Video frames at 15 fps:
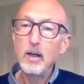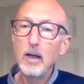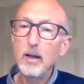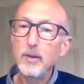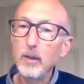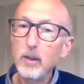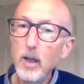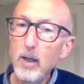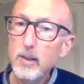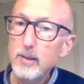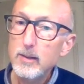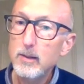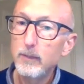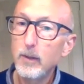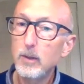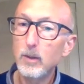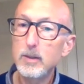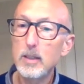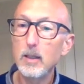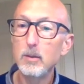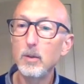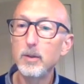And the last
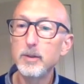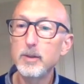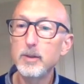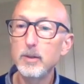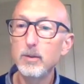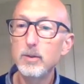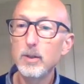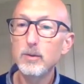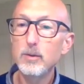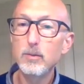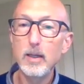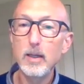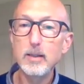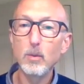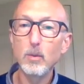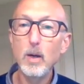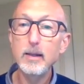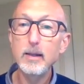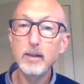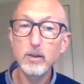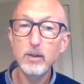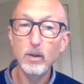difficulty I want to just raise
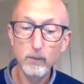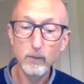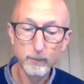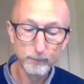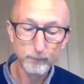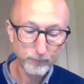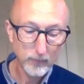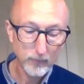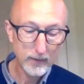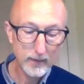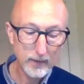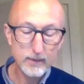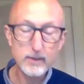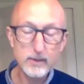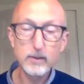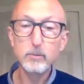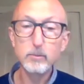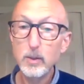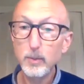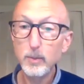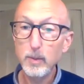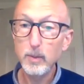awareness of is
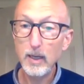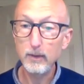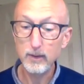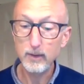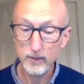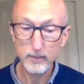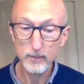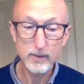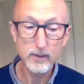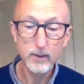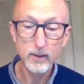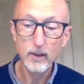multiple paradigms.